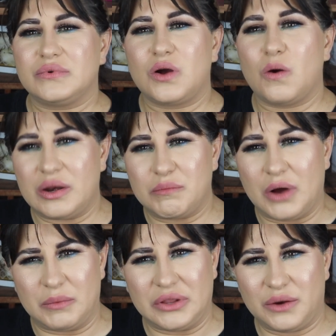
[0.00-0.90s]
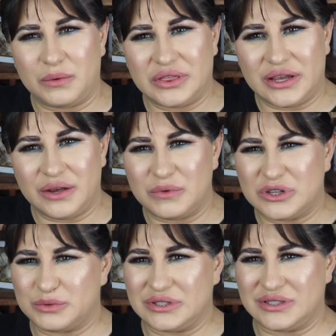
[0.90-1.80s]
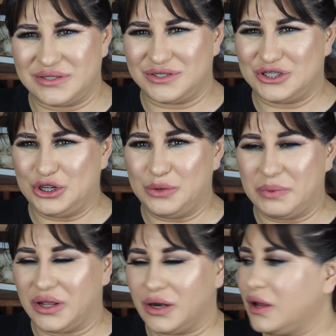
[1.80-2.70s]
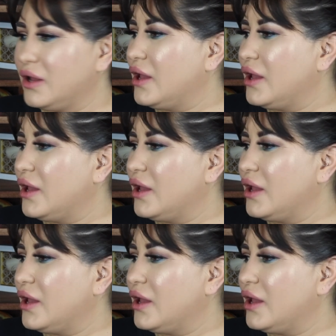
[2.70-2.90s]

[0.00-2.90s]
going public with it, which was stupid.